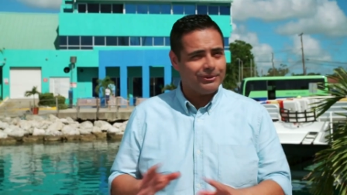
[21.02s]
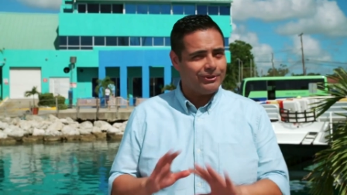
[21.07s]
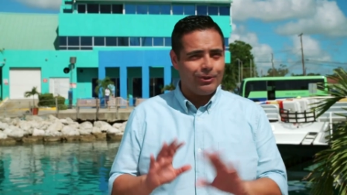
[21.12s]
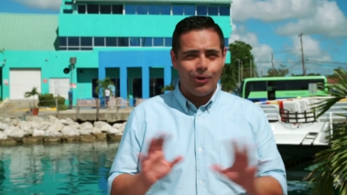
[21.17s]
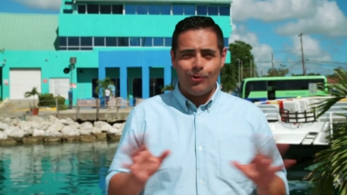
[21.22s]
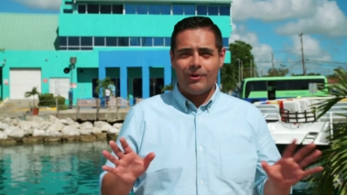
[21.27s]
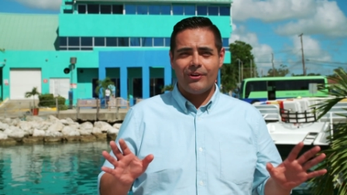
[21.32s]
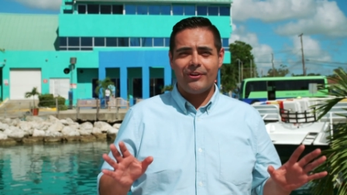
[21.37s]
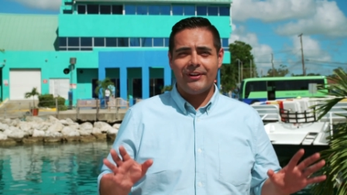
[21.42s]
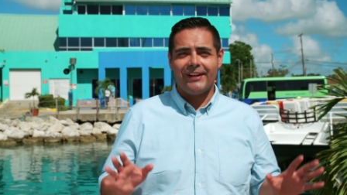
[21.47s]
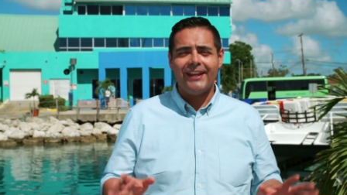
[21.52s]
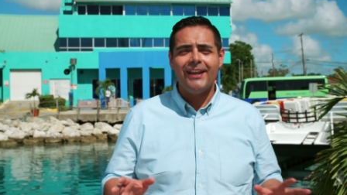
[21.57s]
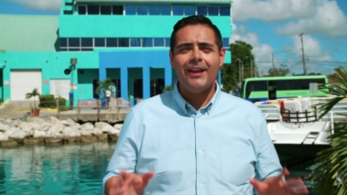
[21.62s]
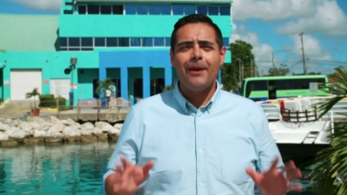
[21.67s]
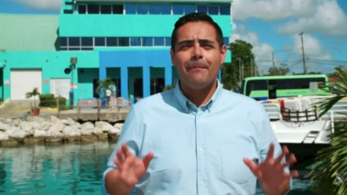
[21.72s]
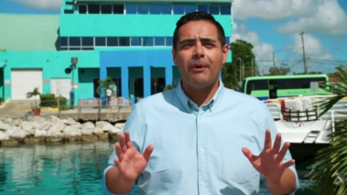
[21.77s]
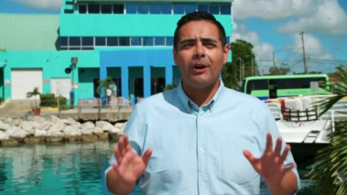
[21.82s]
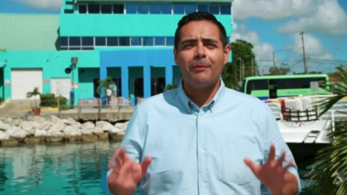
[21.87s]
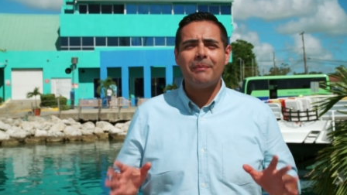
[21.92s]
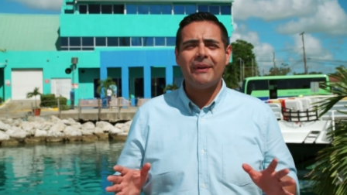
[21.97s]
well don't worry.
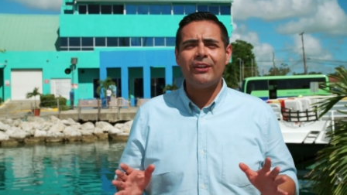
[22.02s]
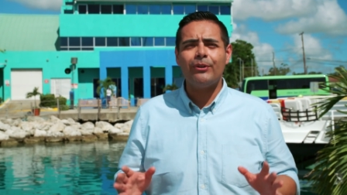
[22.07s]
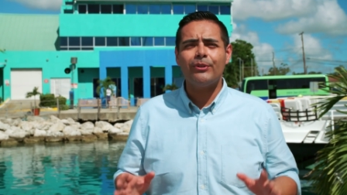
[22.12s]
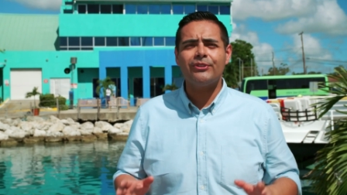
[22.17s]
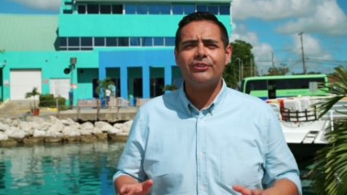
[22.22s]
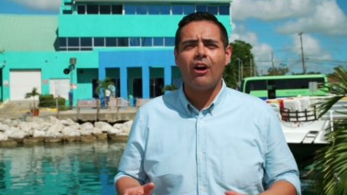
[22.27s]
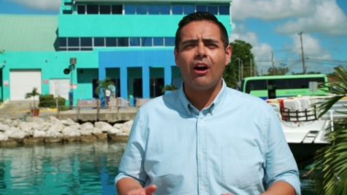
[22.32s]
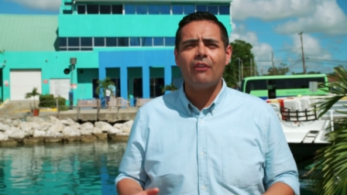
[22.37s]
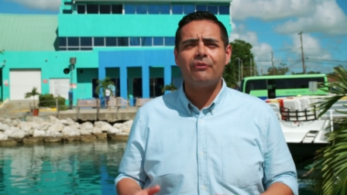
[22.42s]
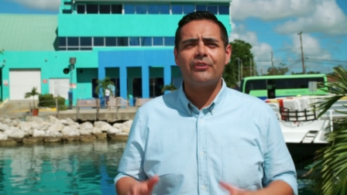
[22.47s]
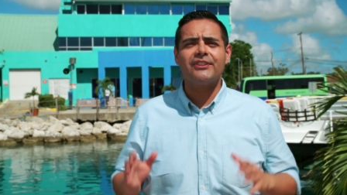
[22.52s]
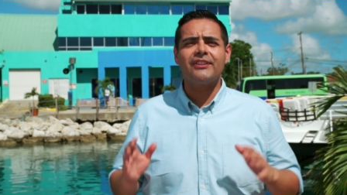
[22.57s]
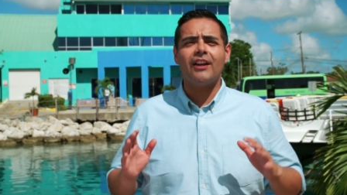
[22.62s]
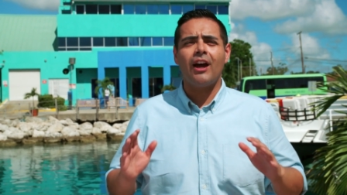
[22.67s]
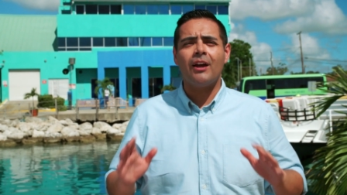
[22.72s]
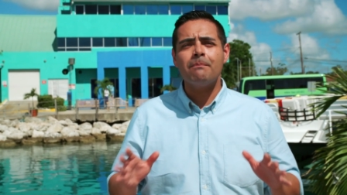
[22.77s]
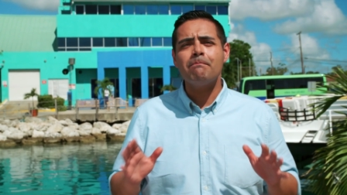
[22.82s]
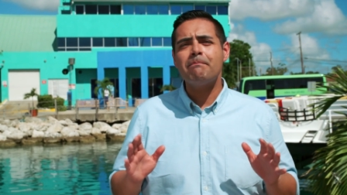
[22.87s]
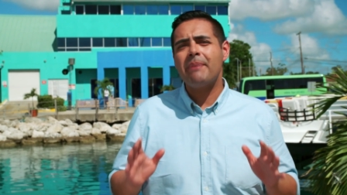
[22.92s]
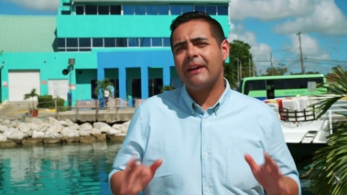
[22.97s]
Barbados offers
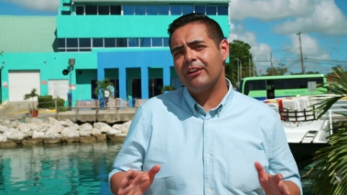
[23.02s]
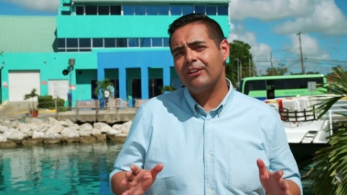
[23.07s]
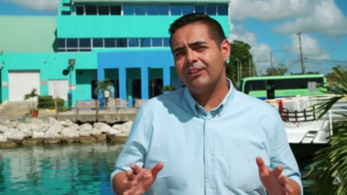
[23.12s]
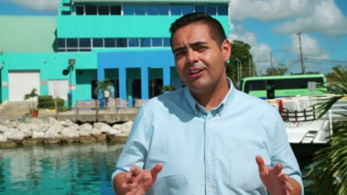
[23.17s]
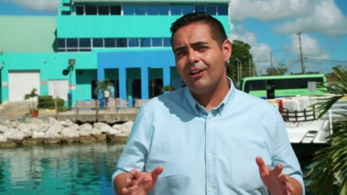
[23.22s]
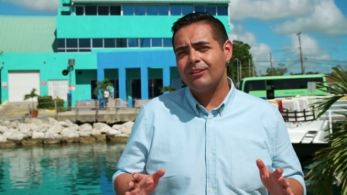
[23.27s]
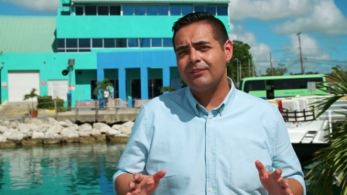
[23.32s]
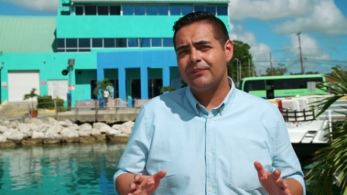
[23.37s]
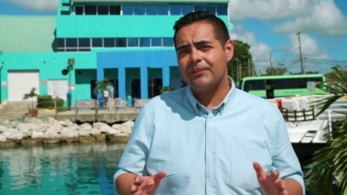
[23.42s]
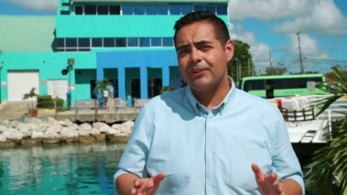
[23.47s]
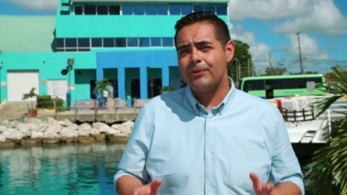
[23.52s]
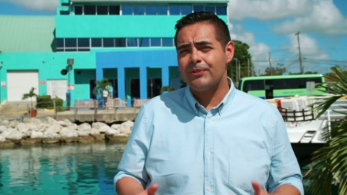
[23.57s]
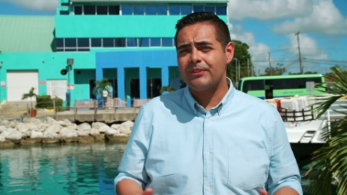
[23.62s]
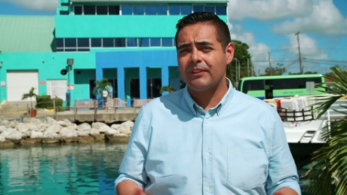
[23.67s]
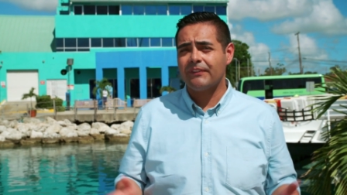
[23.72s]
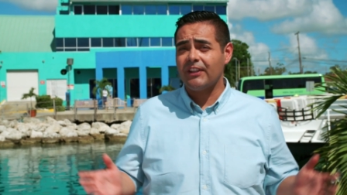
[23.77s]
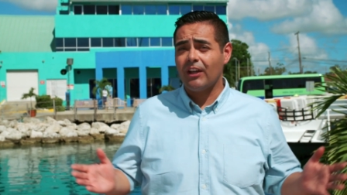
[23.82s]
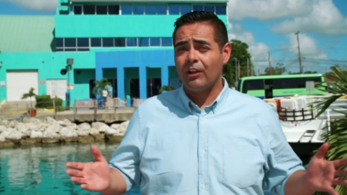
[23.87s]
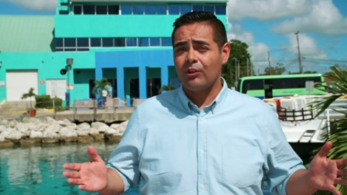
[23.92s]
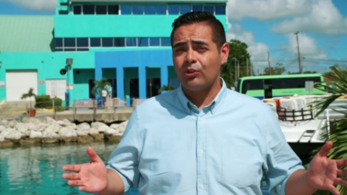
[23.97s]
unparalleled views
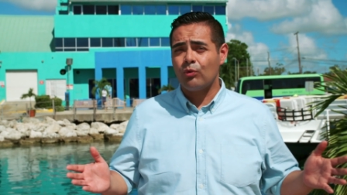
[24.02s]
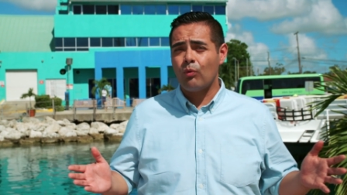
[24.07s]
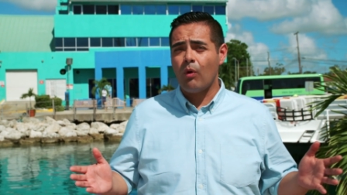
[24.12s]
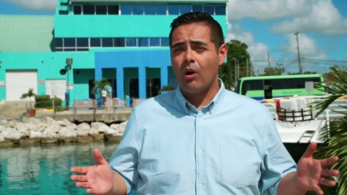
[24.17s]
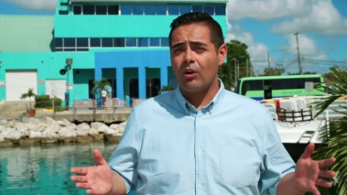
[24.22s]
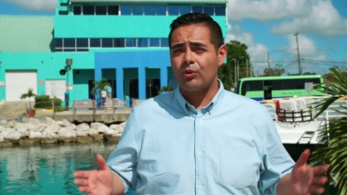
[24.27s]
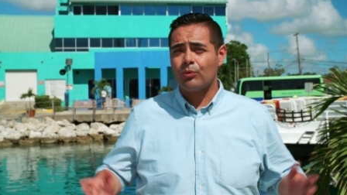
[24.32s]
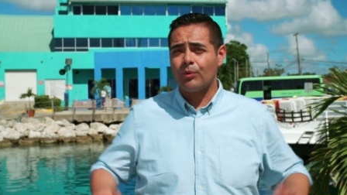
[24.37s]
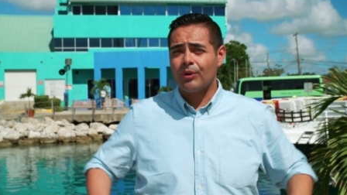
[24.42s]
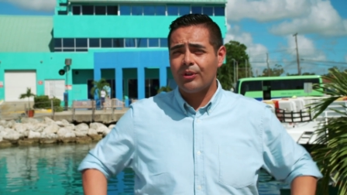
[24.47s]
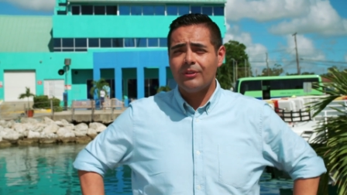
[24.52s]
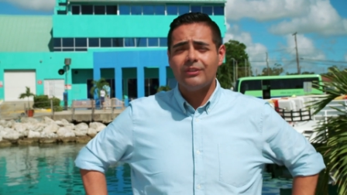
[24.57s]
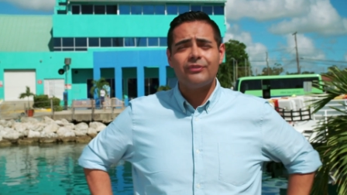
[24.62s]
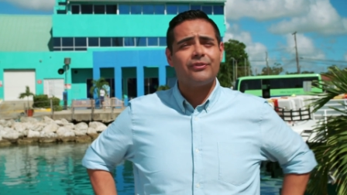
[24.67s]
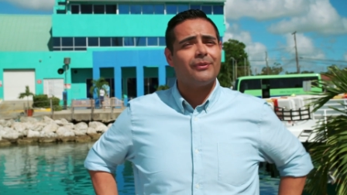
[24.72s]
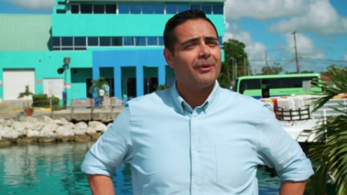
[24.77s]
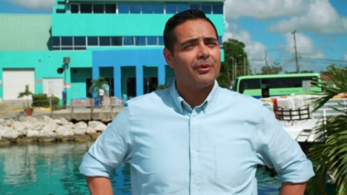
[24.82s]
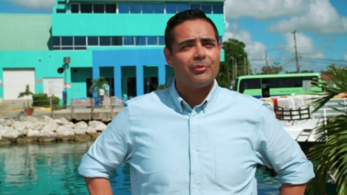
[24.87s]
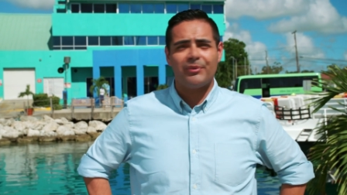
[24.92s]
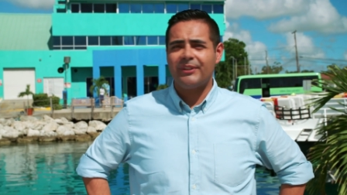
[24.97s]
of the underwater world
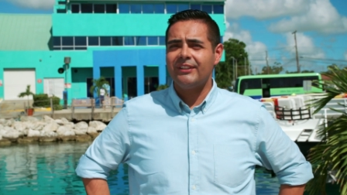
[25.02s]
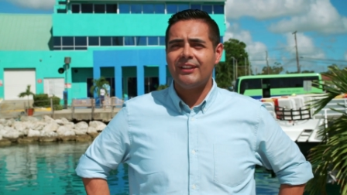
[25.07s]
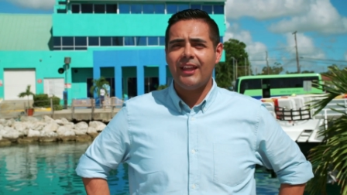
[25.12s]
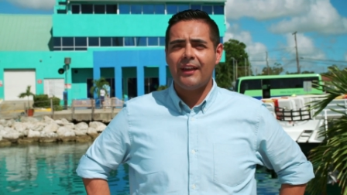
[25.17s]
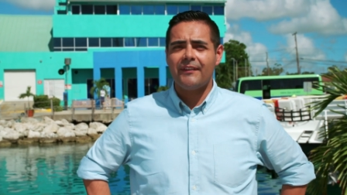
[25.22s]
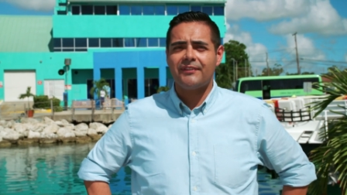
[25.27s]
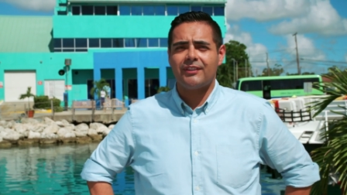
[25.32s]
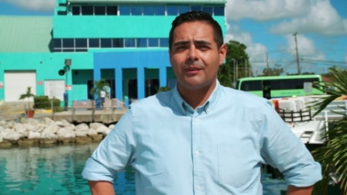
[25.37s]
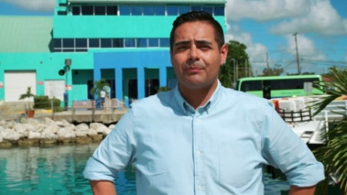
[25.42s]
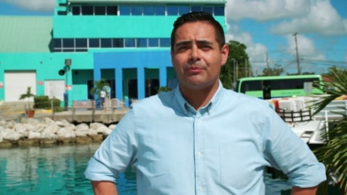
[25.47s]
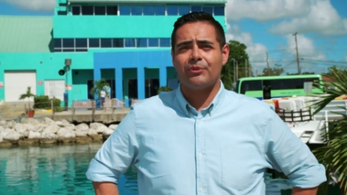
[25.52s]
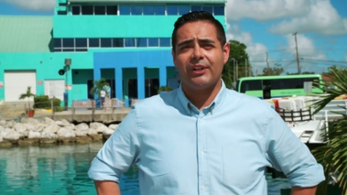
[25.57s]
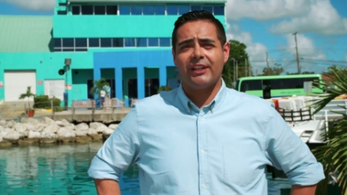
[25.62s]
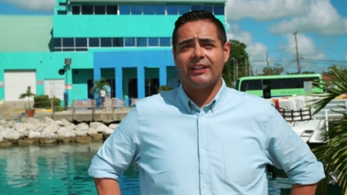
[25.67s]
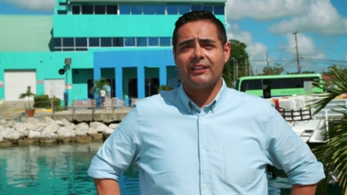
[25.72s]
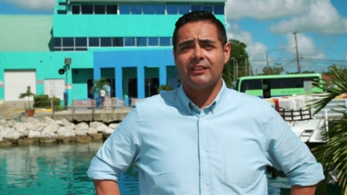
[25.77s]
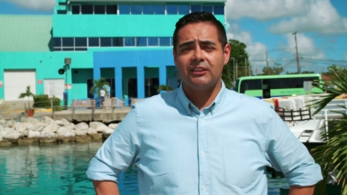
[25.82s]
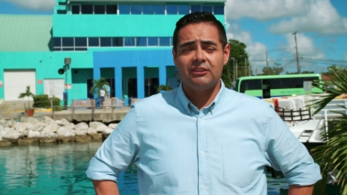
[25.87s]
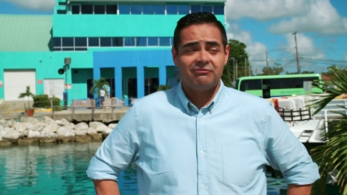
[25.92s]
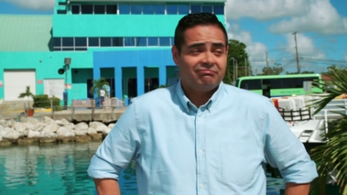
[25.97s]
from a real-life
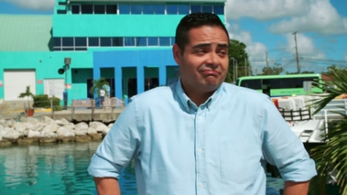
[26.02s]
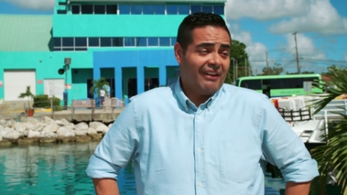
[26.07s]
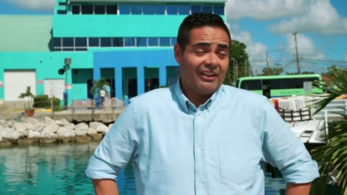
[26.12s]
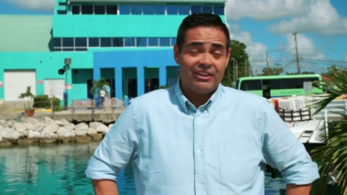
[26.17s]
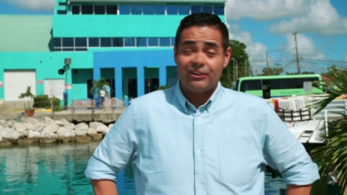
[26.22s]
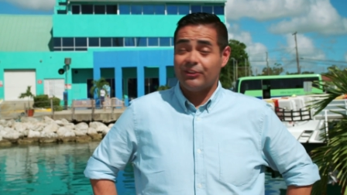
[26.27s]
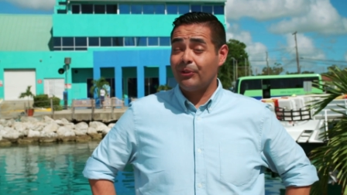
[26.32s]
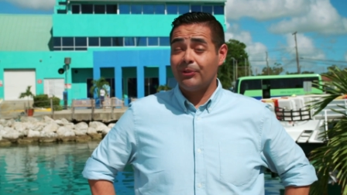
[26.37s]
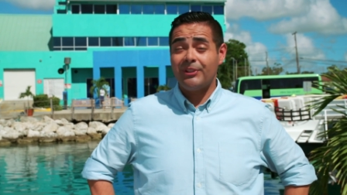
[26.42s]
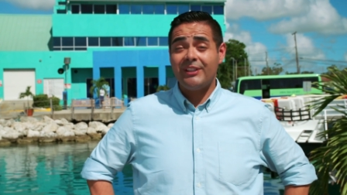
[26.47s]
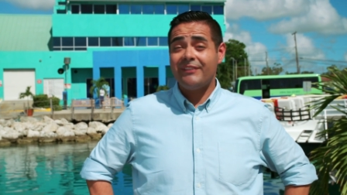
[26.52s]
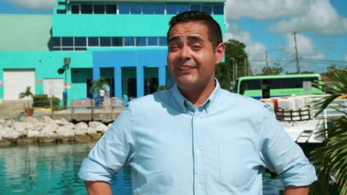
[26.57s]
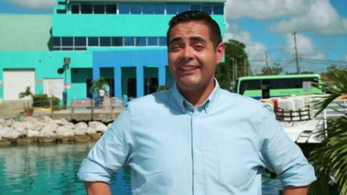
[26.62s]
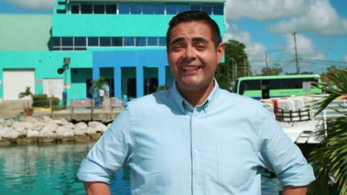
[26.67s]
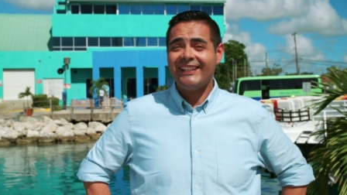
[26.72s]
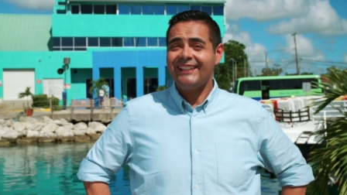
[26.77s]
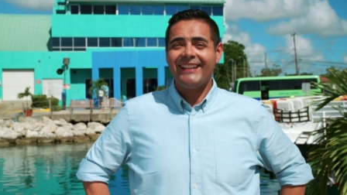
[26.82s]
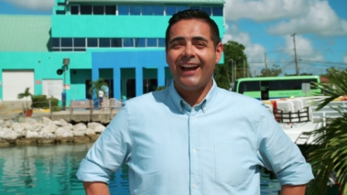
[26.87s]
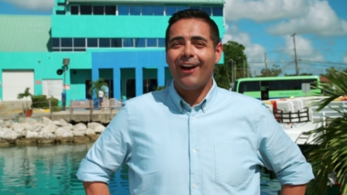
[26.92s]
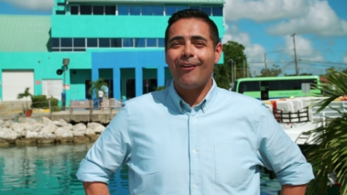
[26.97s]
submarine. And you don't even
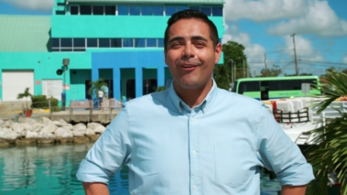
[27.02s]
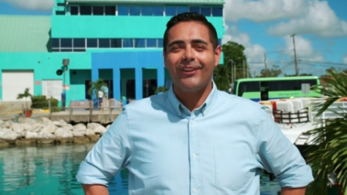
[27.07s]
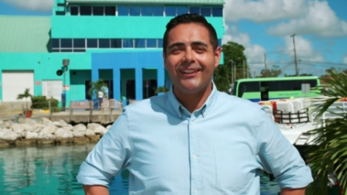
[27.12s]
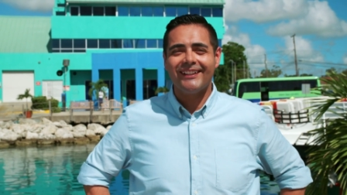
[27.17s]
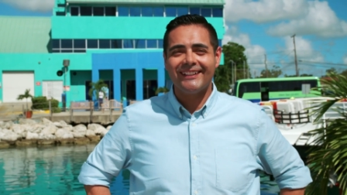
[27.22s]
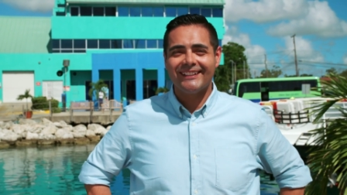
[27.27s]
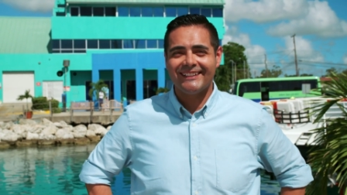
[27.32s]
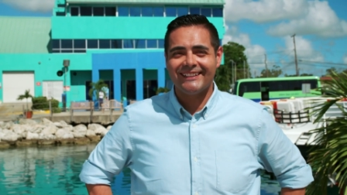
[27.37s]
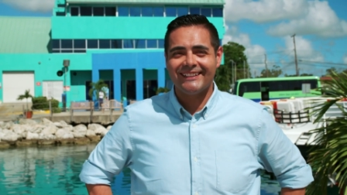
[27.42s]
need a towel.